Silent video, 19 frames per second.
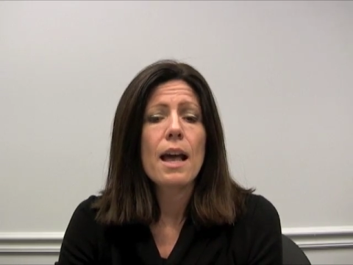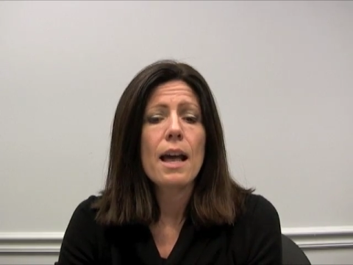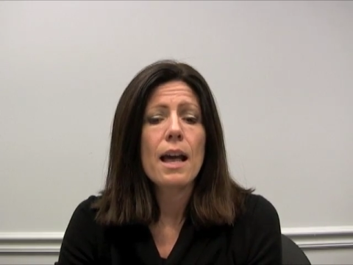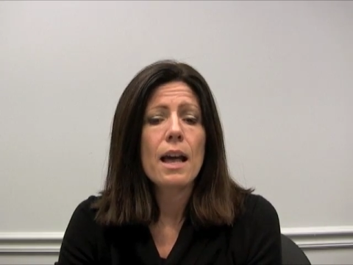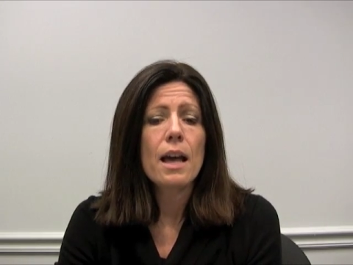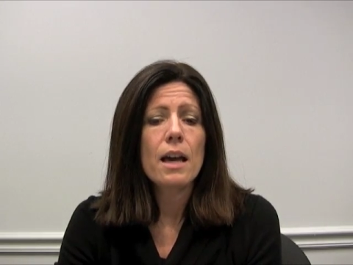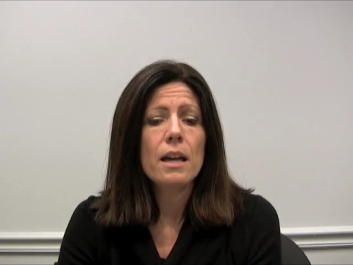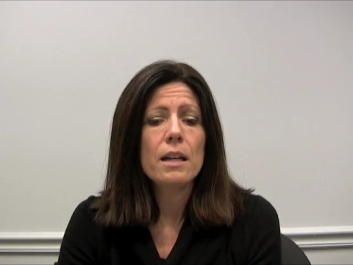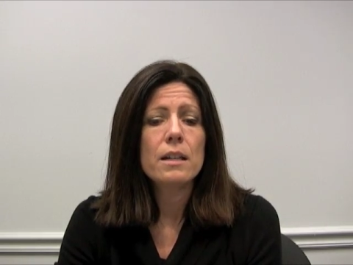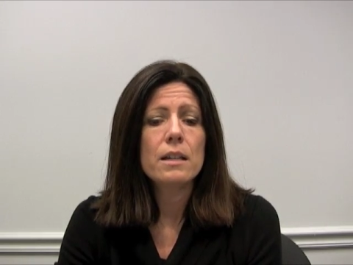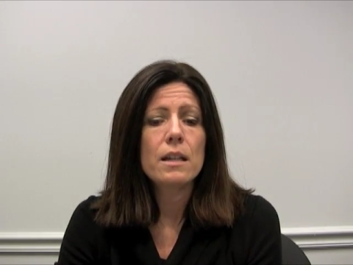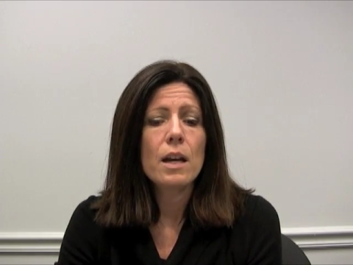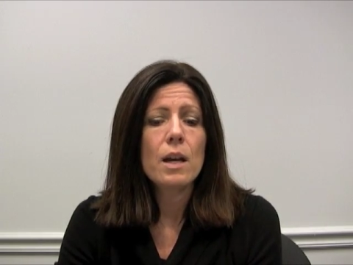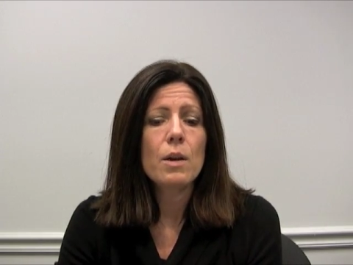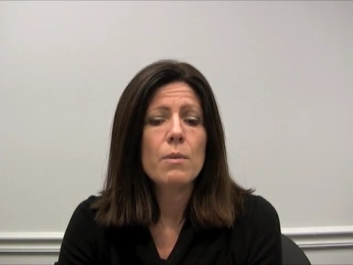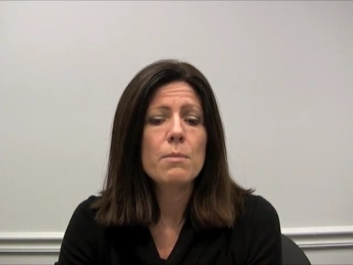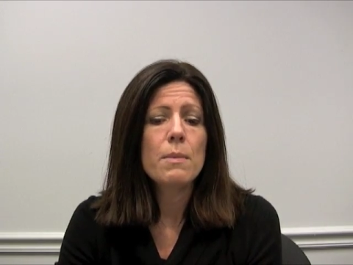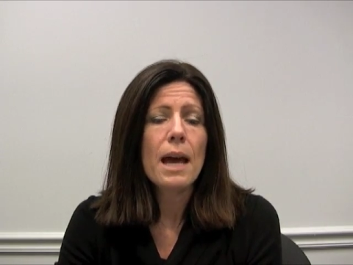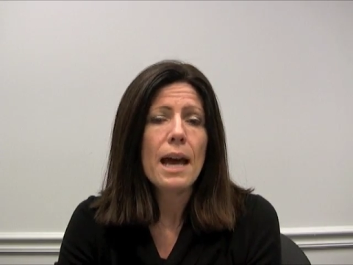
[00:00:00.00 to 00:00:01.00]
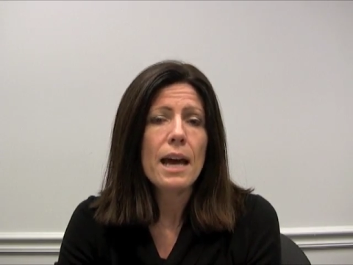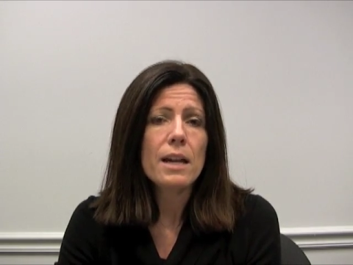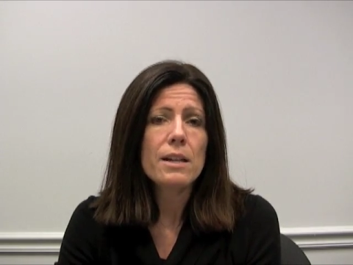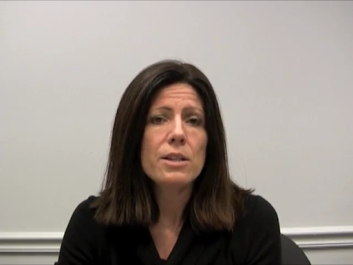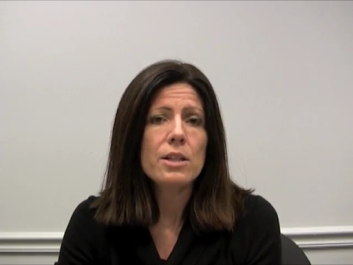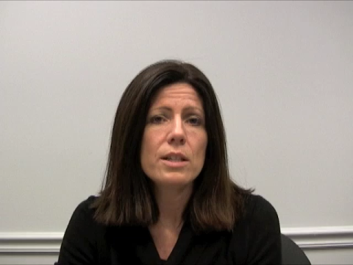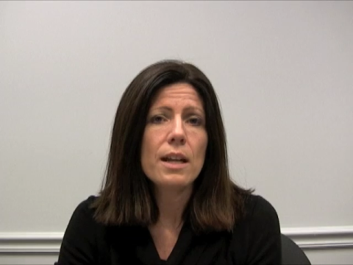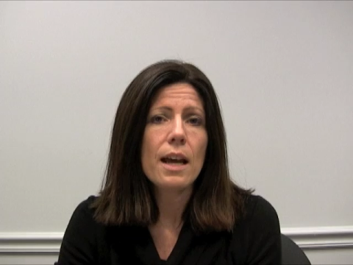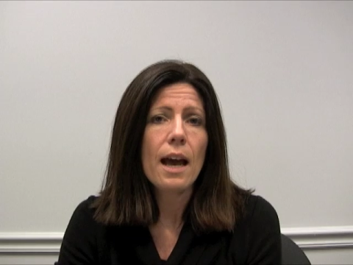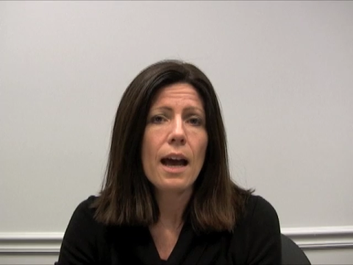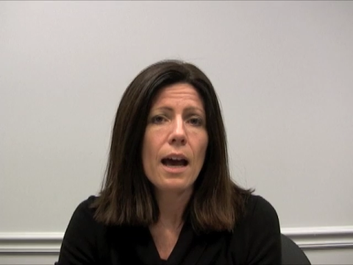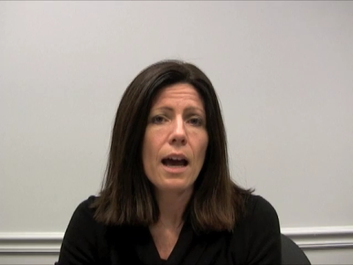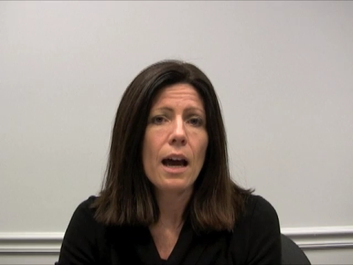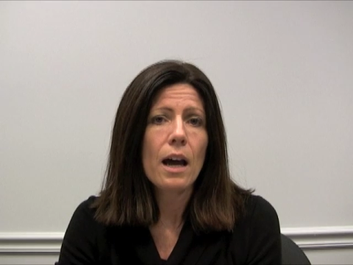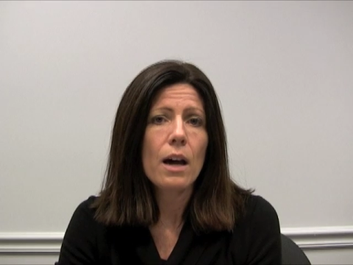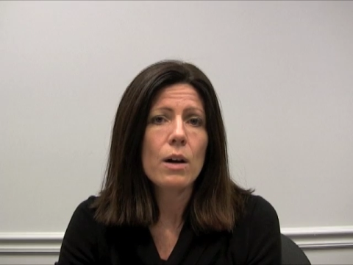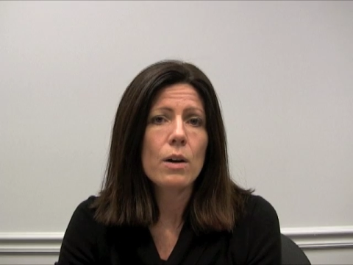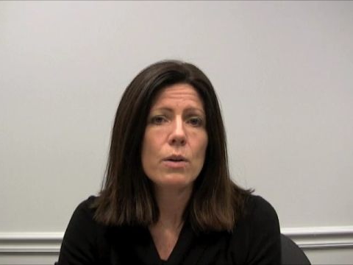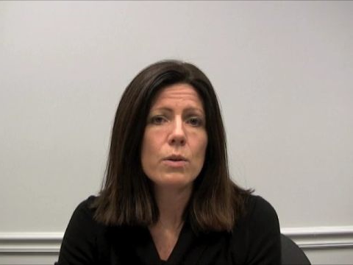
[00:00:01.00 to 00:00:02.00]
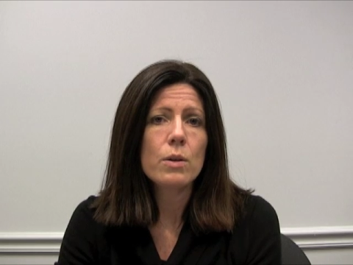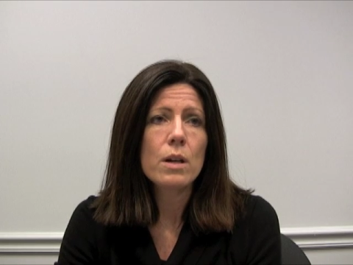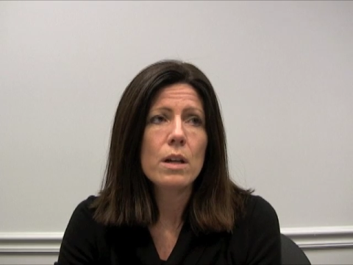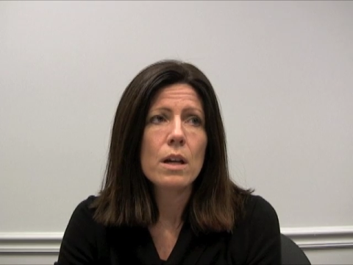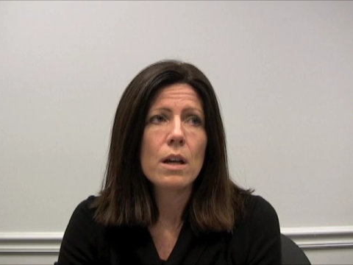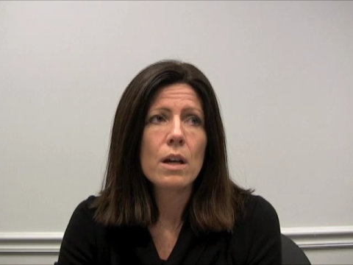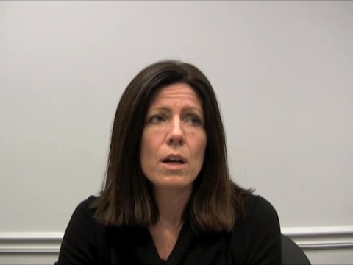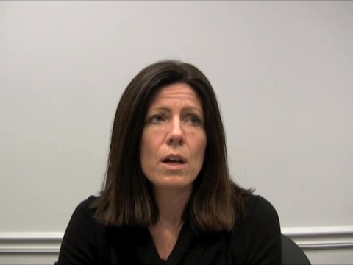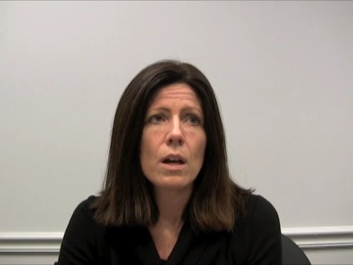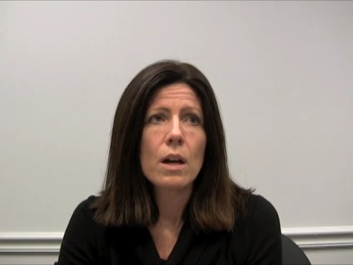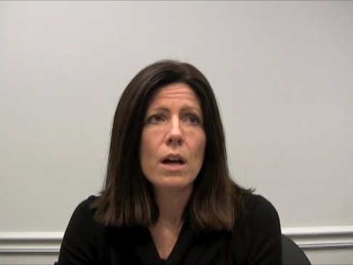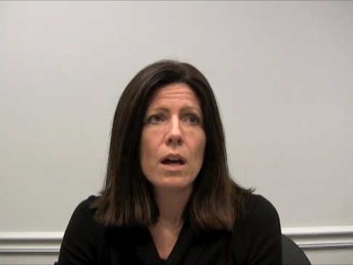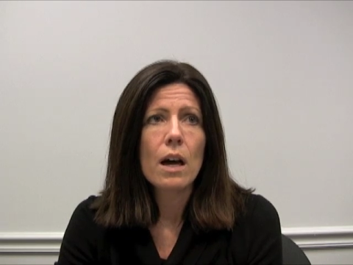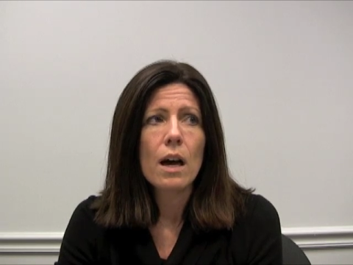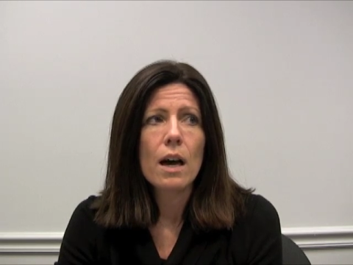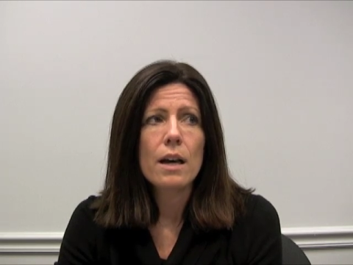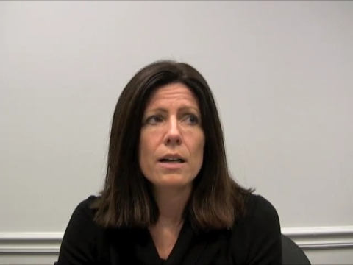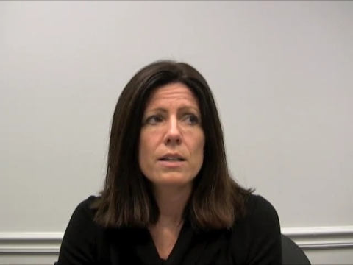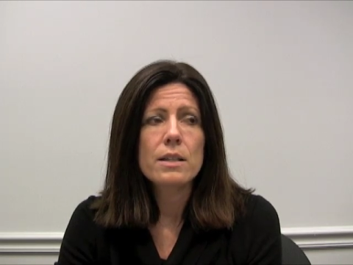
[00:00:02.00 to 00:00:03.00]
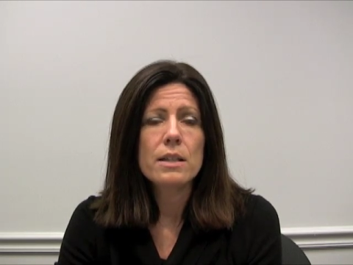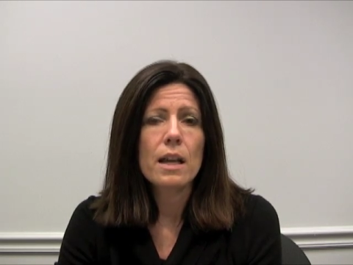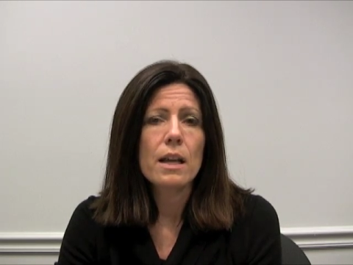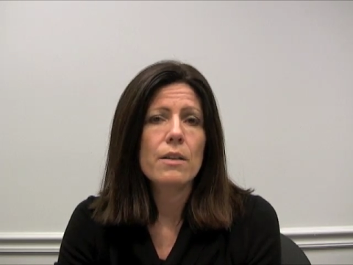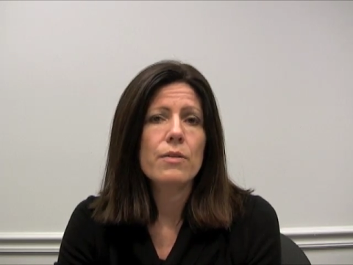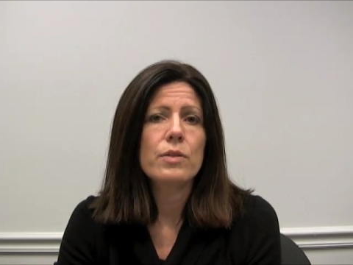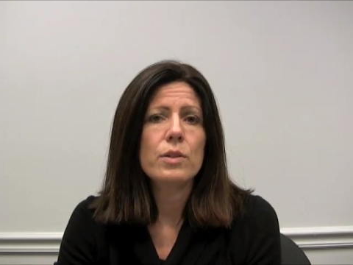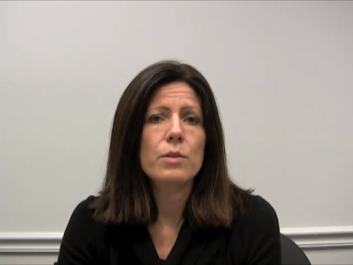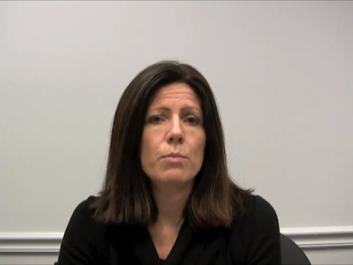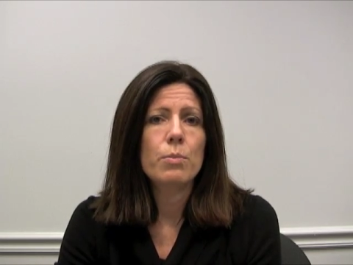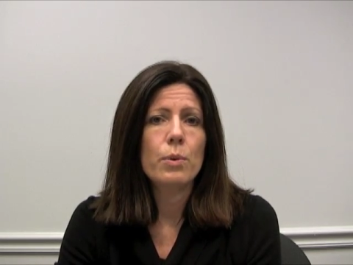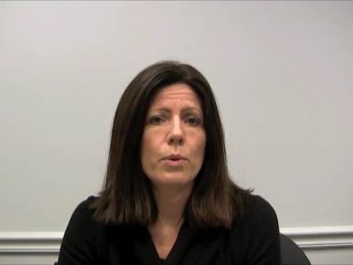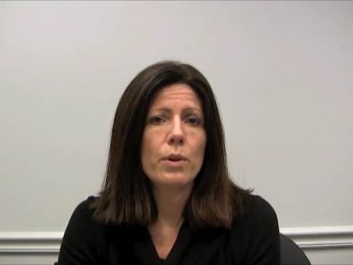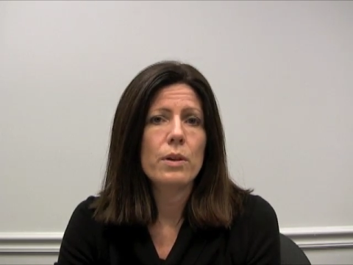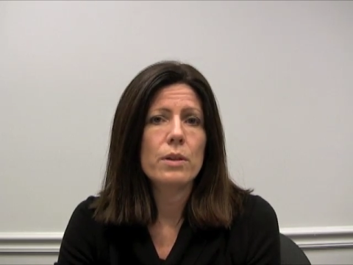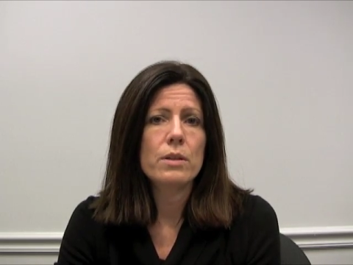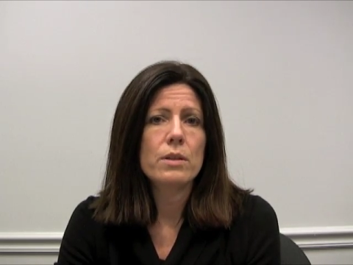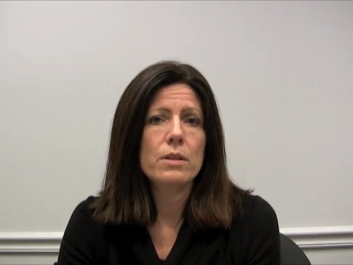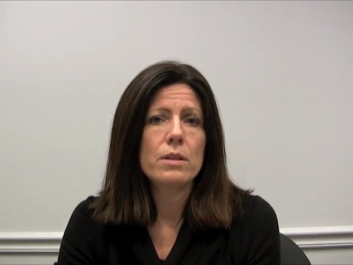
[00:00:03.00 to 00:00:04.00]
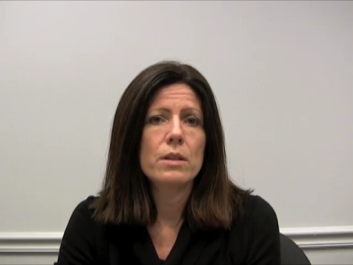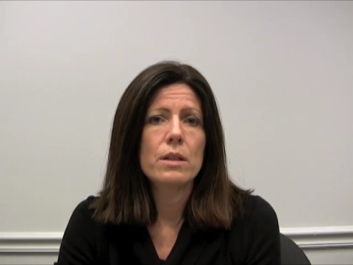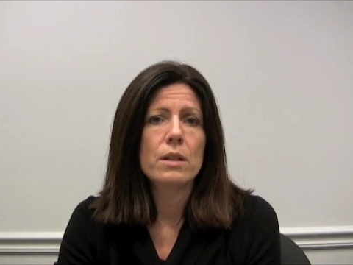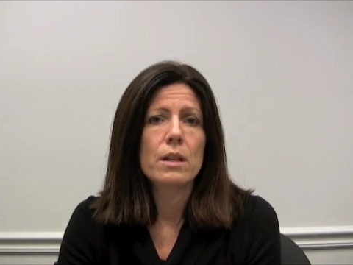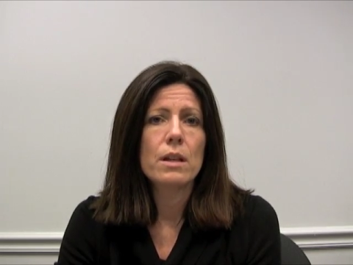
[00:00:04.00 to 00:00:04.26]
and imagine how a set of supports